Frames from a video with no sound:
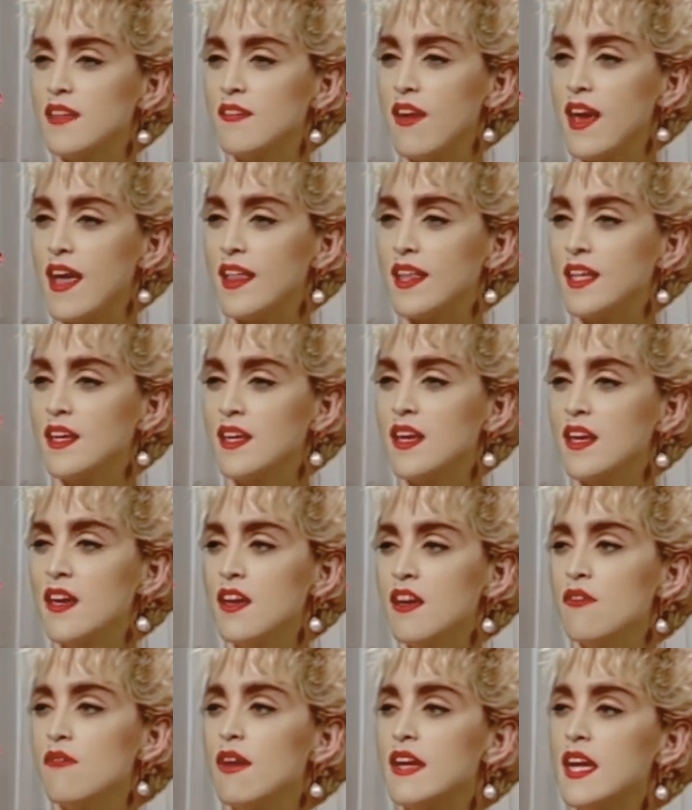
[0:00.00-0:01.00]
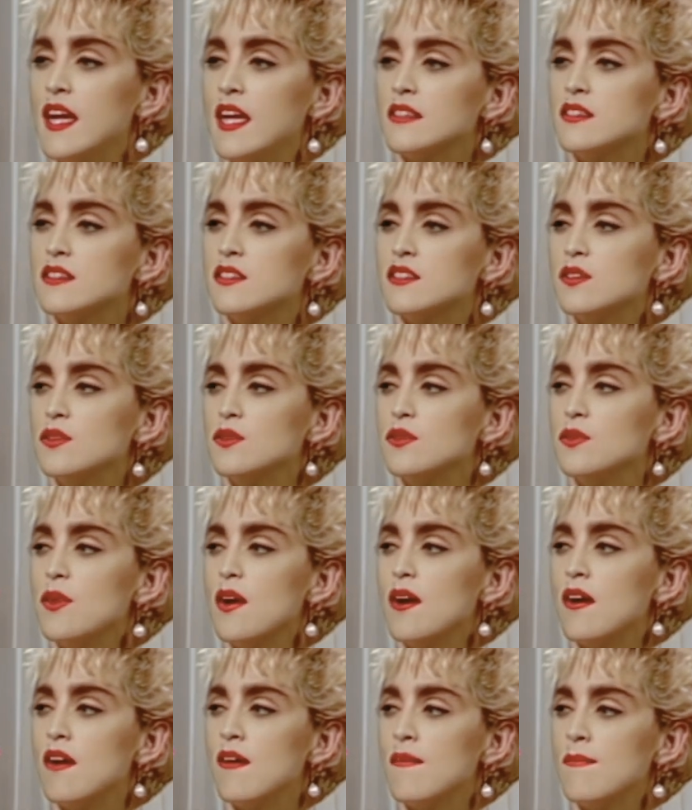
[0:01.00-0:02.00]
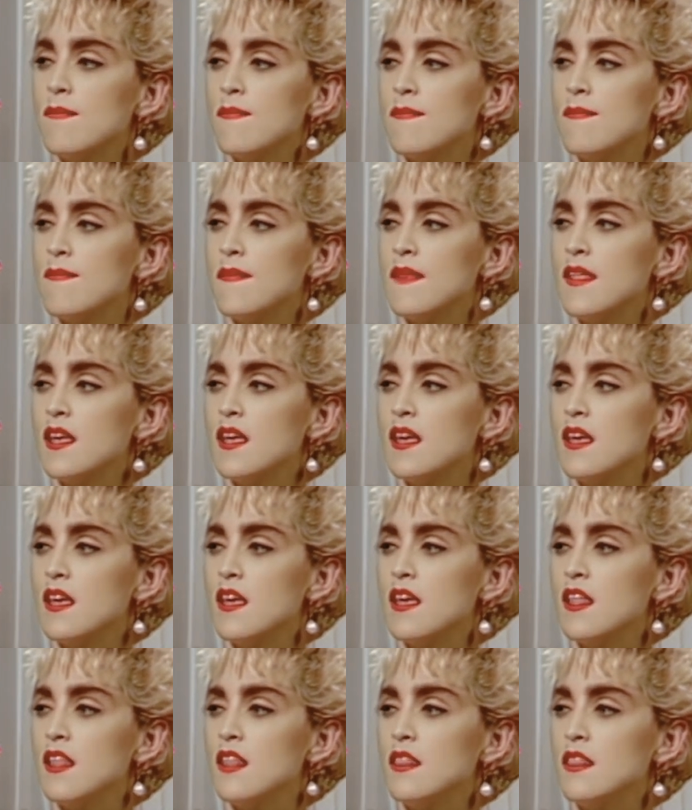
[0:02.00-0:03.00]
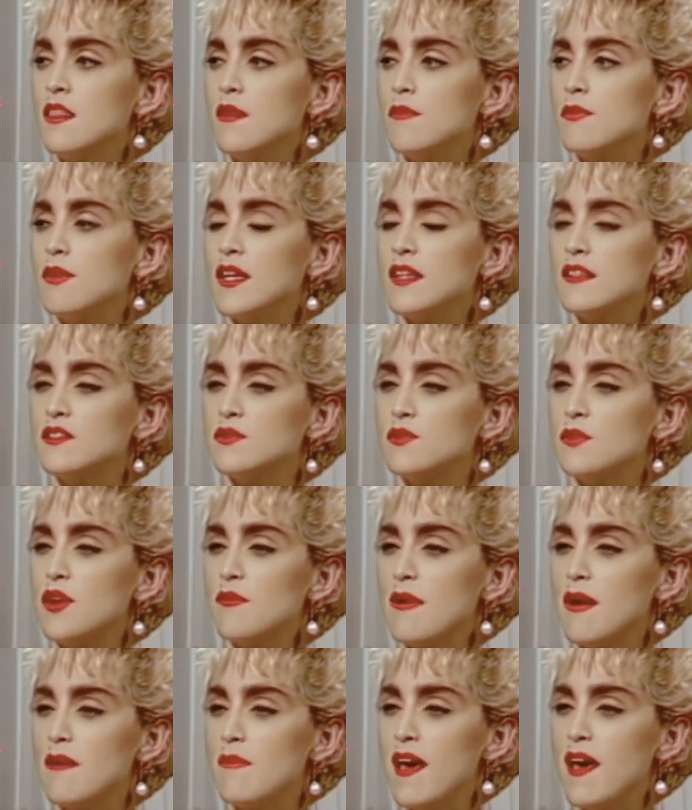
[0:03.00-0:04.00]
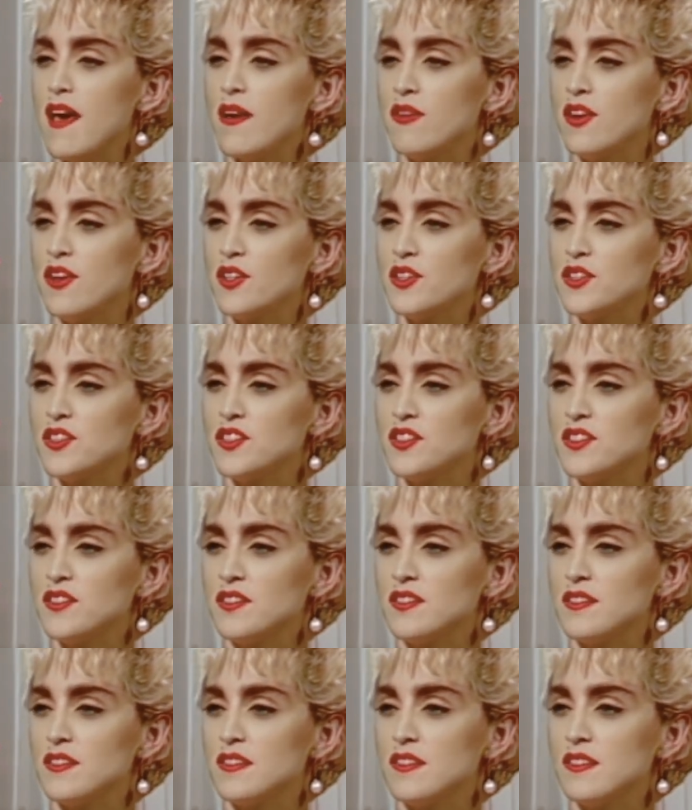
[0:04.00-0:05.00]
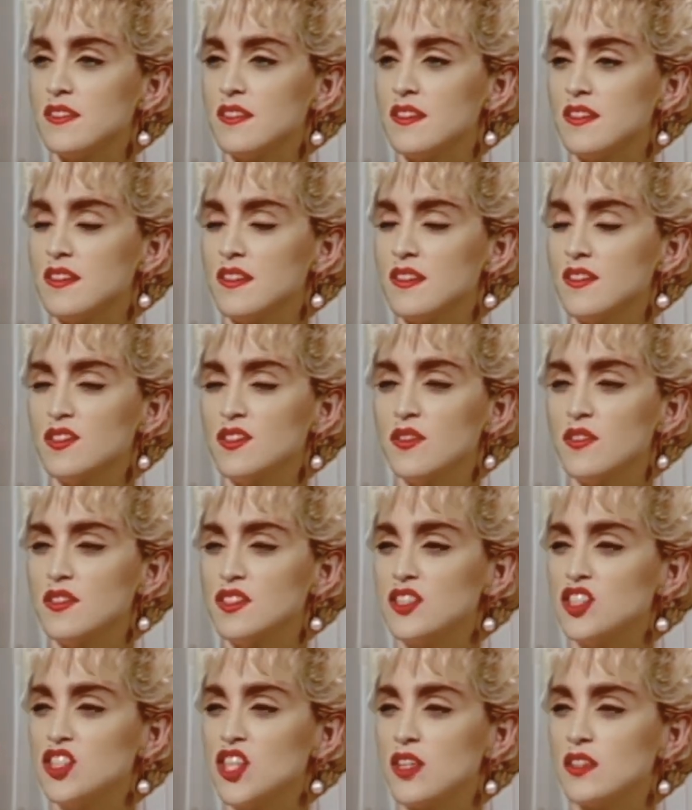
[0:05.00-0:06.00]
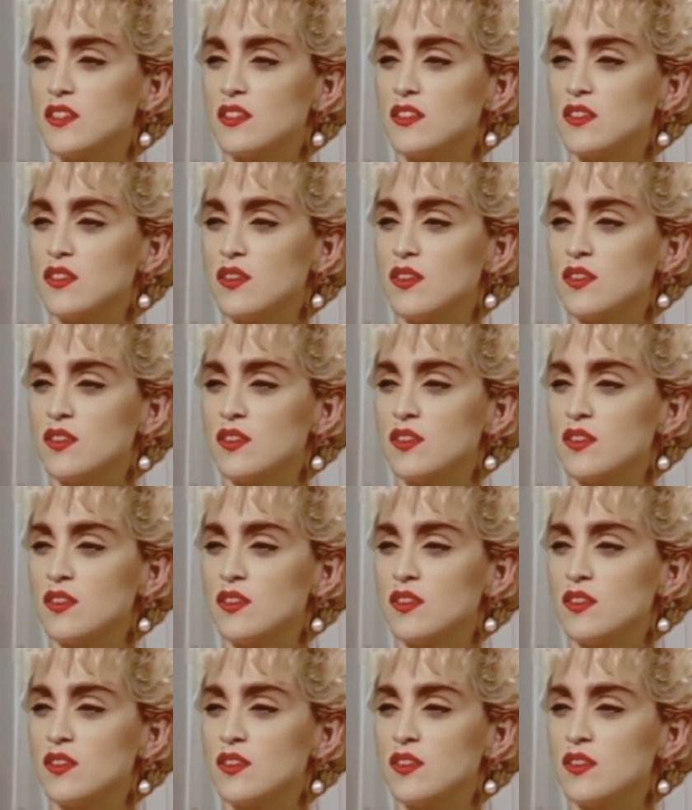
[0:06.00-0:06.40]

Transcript: store on Lancashire in the Valley, right next to the place where my band